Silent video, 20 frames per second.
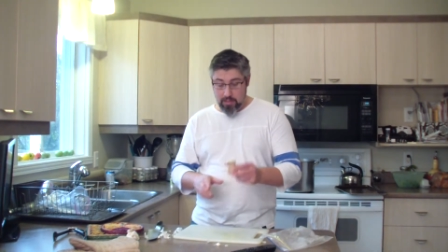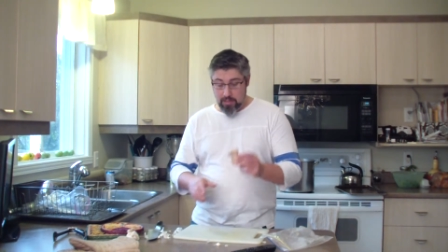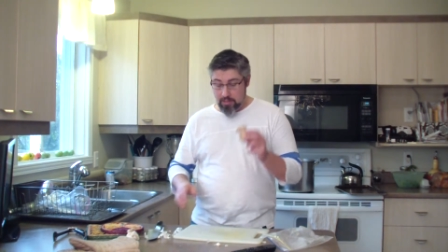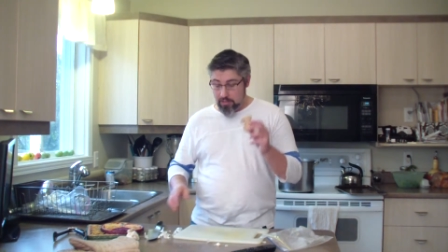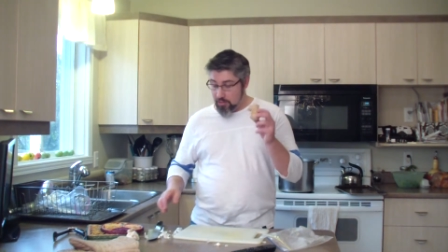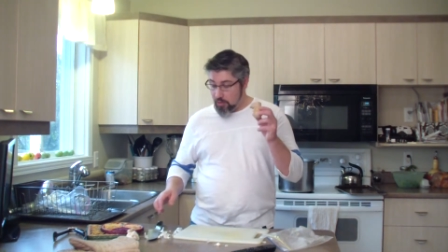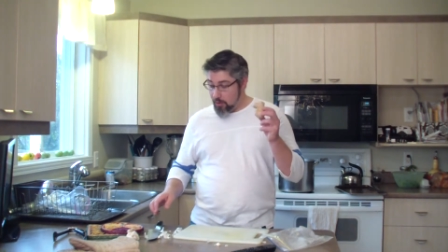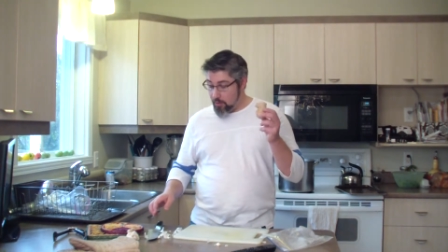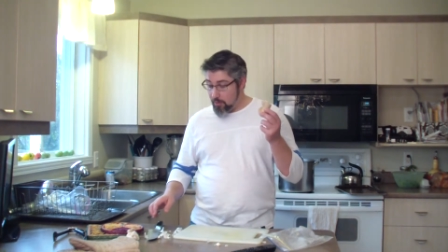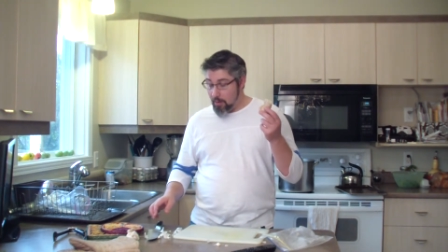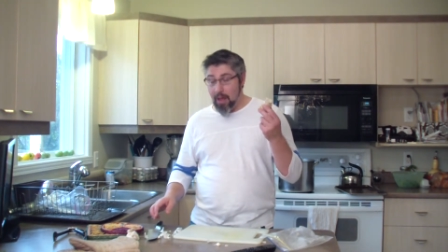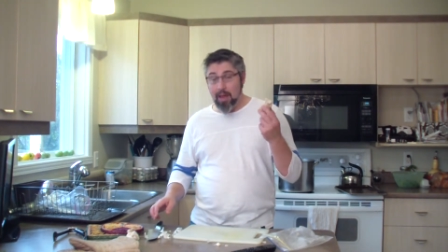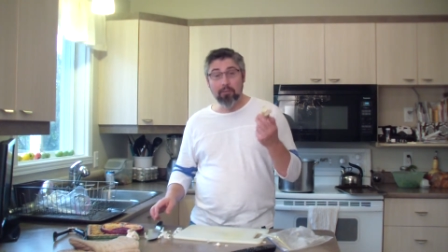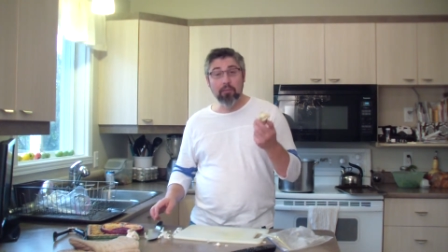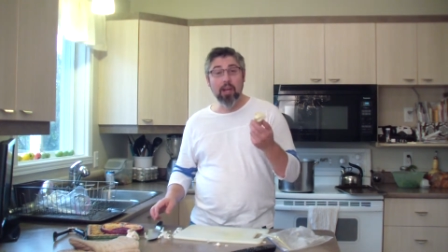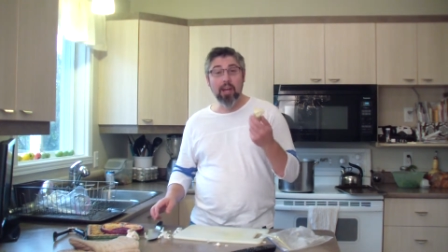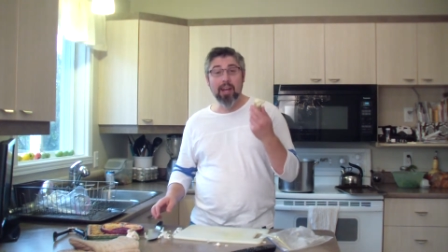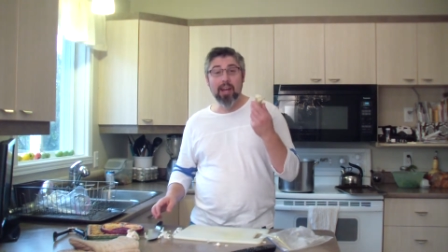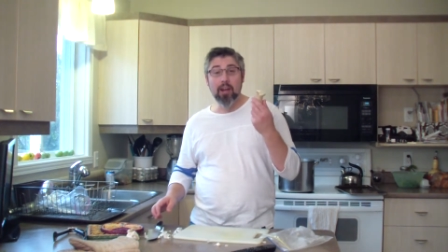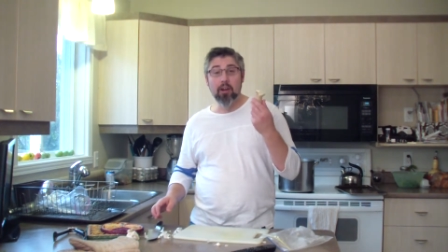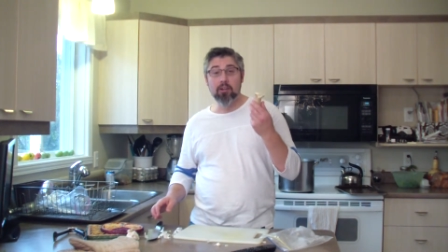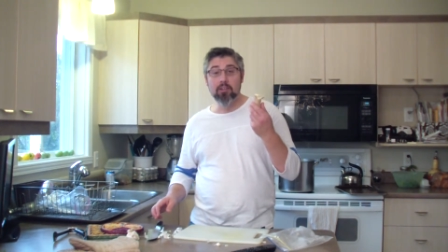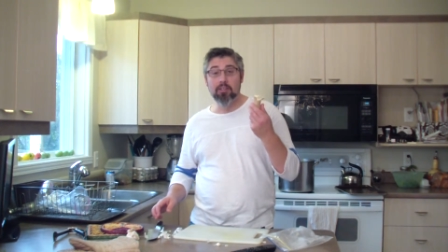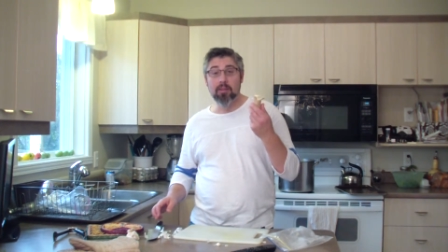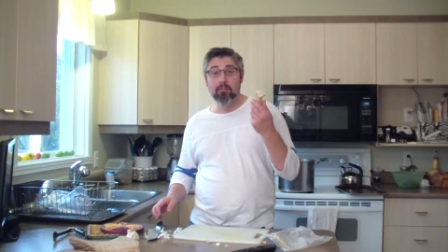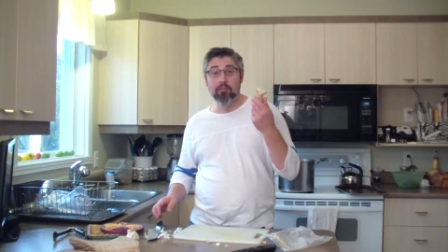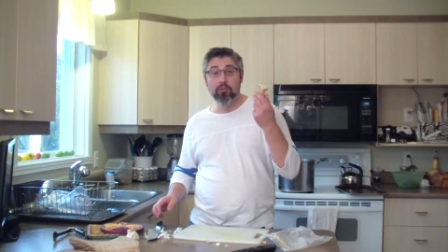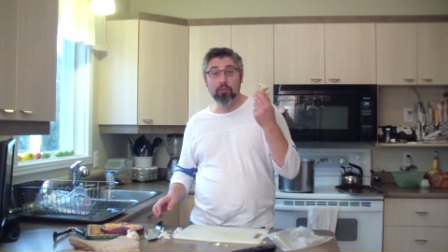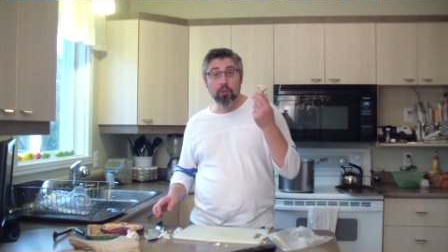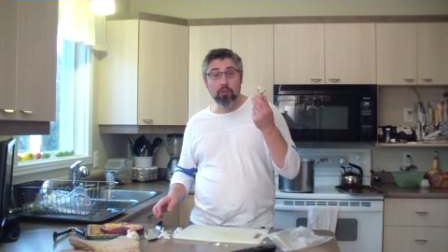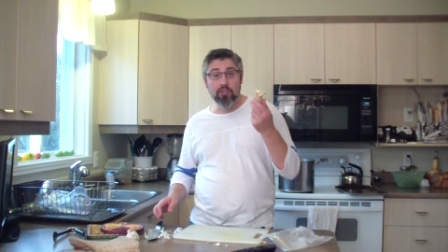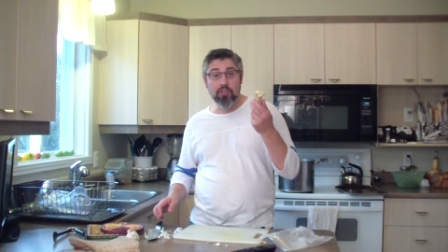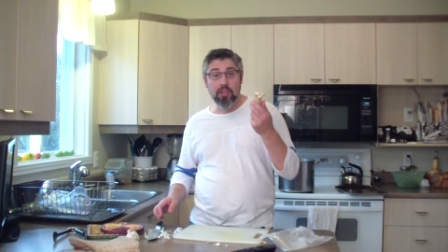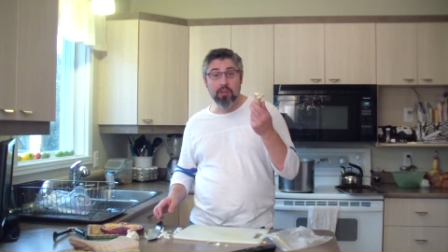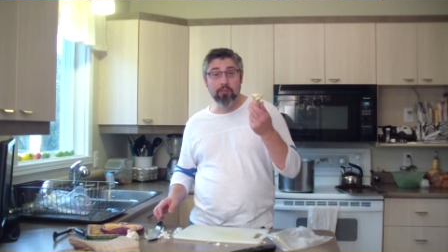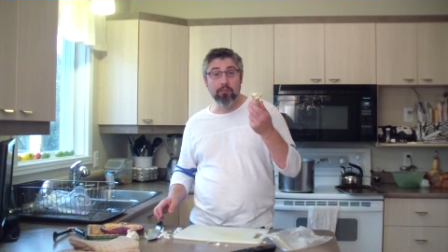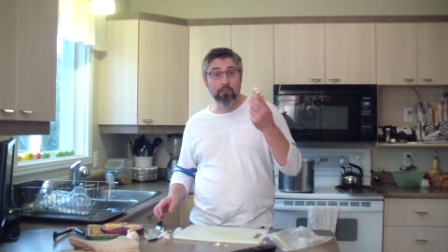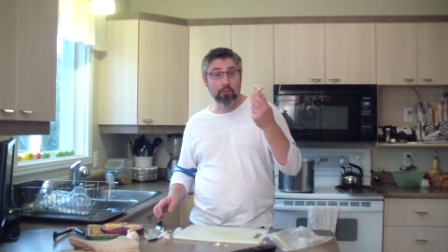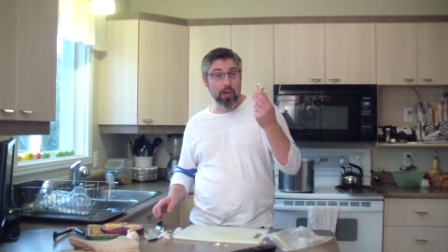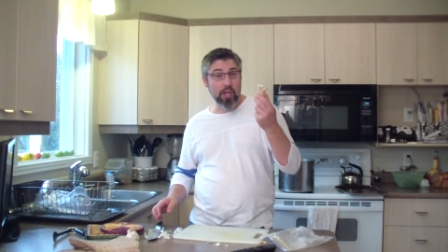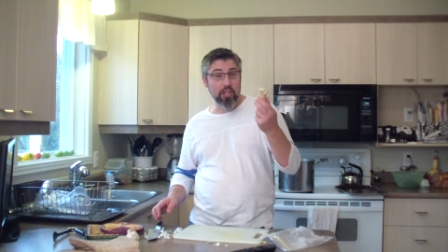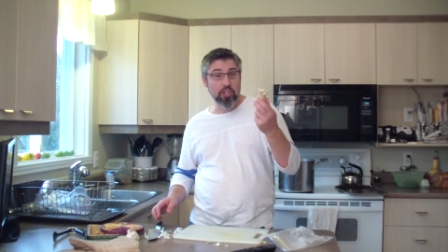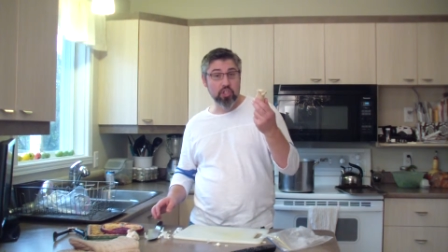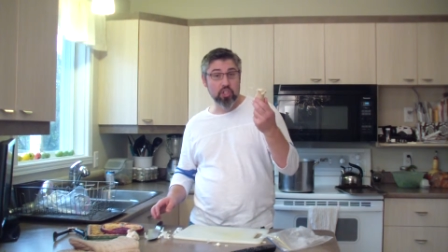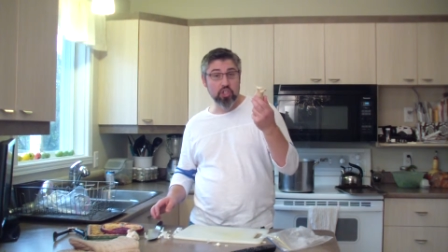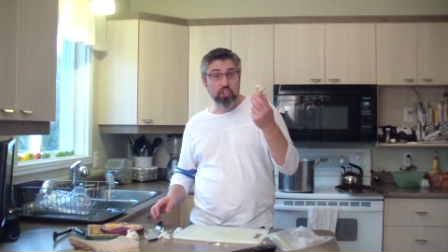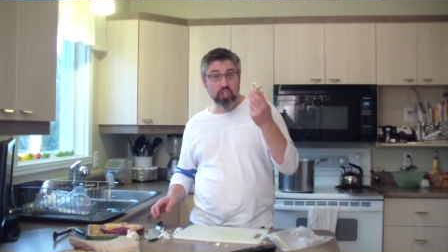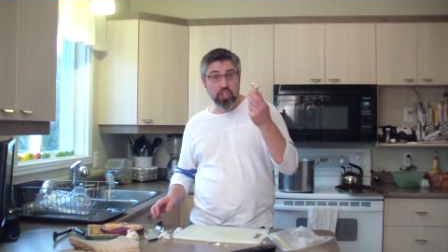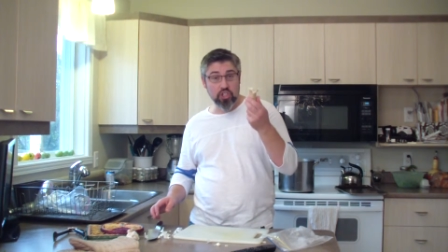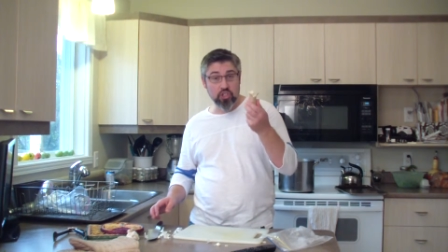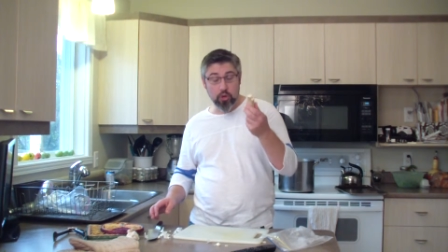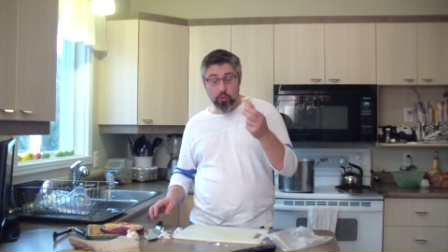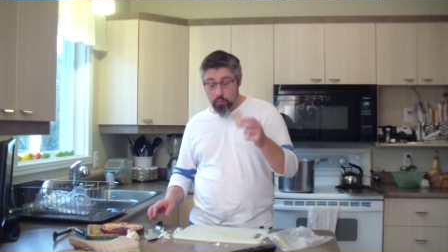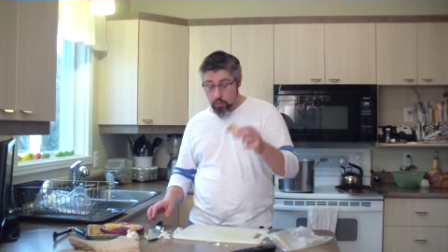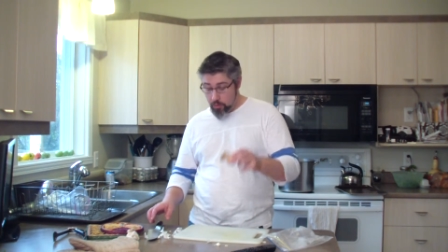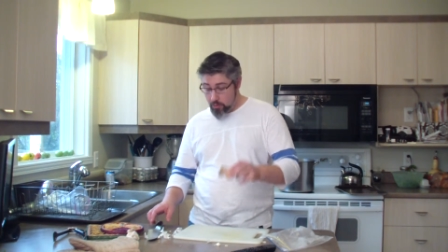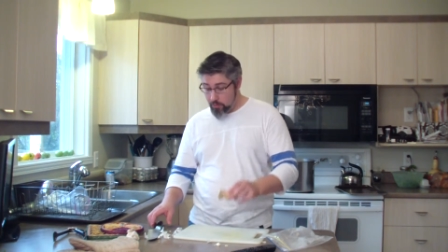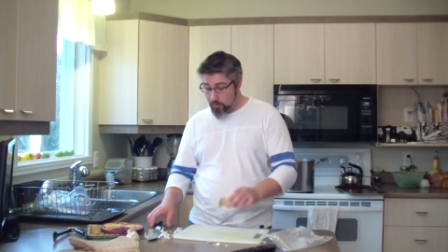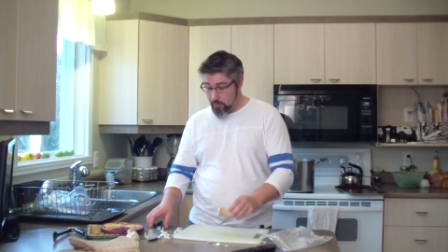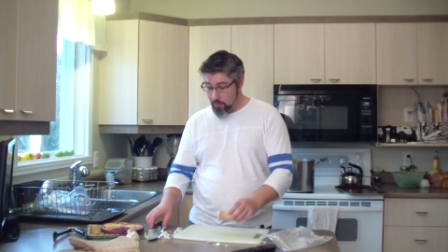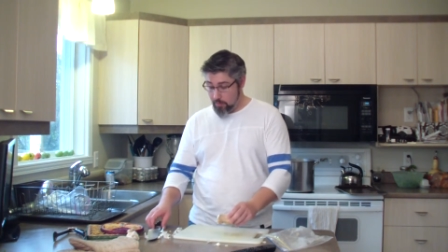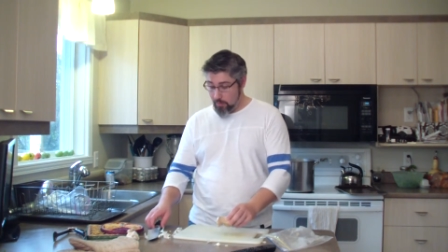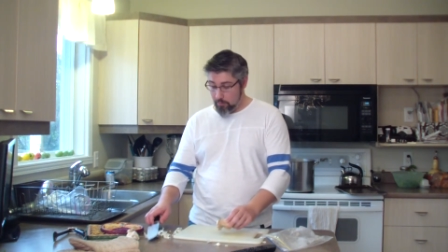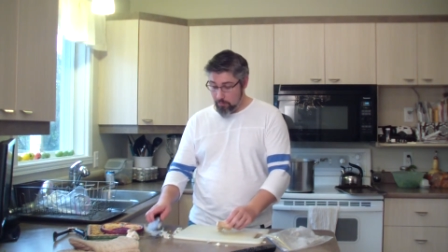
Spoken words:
So I've got here some frozen fresh ginger root.